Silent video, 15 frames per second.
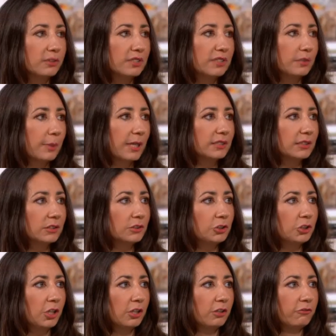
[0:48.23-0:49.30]
Sebastian
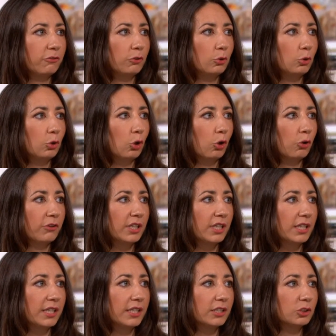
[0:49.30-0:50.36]
turned 4 on
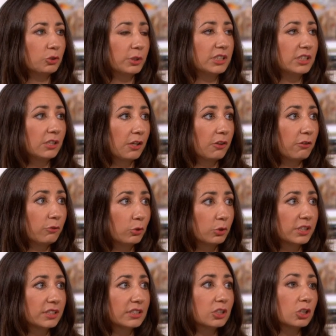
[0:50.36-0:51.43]
the 29th of
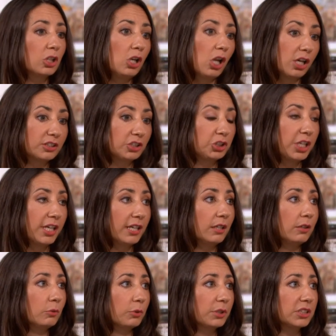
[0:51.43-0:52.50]
August last
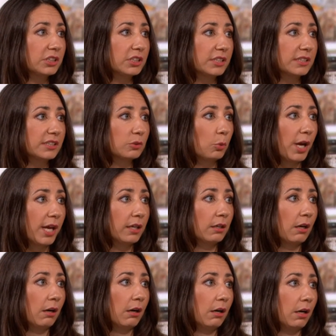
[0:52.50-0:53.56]
year, which is
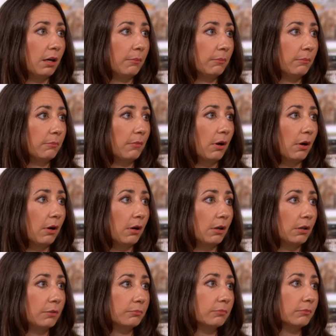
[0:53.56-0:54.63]
when
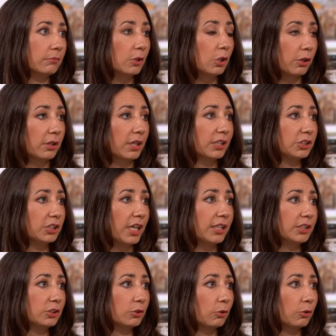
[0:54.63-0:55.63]
our local education